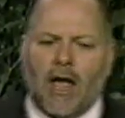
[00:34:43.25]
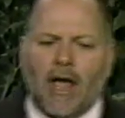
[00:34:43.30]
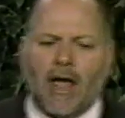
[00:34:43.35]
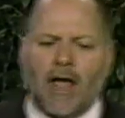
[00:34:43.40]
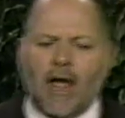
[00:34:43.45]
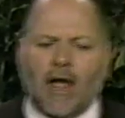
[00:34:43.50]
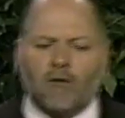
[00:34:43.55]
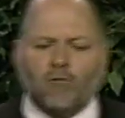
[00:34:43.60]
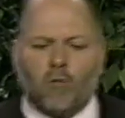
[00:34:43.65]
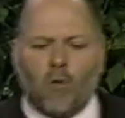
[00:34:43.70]

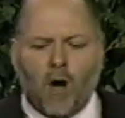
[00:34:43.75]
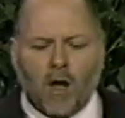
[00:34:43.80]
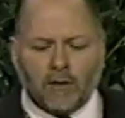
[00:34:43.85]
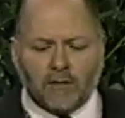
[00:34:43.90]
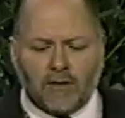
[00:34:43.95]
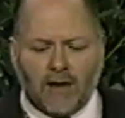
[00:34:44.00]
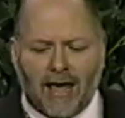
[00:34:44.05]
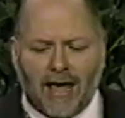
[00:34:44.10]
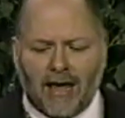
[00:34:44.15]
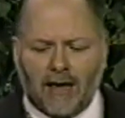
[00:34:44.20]
And
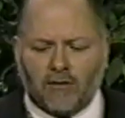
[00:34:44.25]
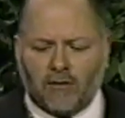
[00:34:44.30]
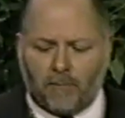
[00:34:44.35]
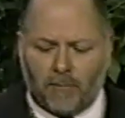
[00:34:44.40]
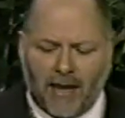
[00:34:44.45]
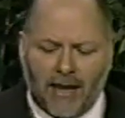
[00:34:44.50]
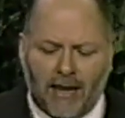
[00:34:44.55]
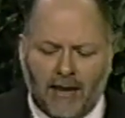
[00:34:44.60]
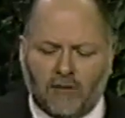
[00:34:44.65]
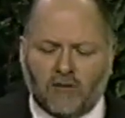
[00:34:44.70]
one day, the
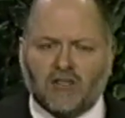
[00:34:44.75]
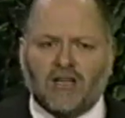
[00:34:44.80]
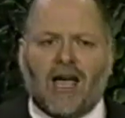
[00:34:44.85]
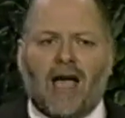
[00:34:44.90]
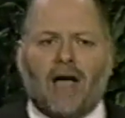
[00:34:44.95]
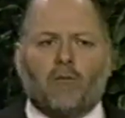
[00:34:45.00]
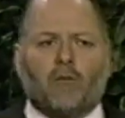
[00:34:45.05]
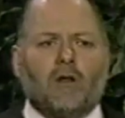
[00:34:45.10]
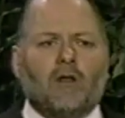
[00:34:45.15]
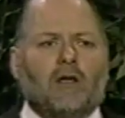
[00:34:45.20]
pains
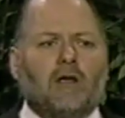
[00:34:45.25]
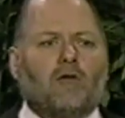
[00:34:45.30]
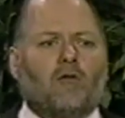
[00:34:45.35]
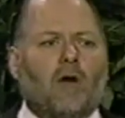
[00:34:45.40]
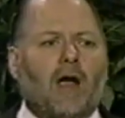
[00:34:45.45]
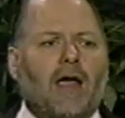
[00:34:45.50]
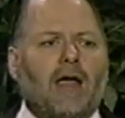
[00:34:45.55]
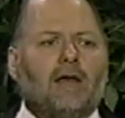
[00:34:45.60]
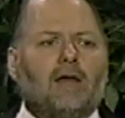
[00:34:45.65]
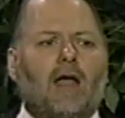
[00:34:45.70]
got really
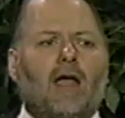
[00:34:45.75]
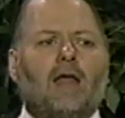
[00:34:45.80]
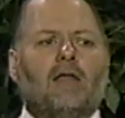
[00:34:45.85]
great,